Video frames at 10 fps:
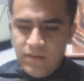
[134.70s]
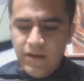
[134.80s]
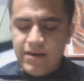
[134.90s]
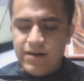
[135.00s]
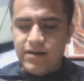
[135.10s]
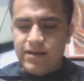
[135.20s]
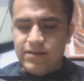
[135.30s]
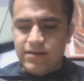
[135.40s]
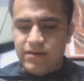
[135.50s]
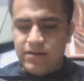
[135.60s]

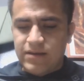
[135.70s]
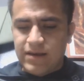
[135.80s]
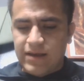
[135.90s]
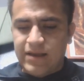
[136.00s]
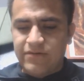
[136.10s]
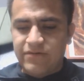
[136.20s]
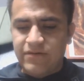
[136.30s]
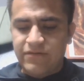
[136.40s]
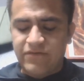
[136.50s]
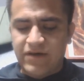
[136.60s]
The n
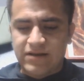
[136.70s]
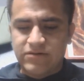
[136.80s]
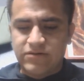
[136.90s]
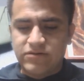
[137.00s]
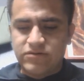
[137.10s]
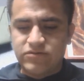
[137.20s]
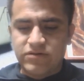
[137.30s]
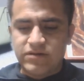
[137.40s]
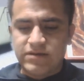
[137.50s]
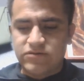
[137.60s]
vector
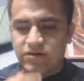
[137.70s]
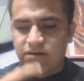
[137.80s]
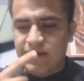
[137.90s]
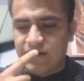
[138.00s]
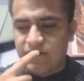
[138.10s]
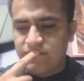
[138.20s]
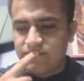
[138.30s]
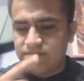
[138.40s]
is drawn out.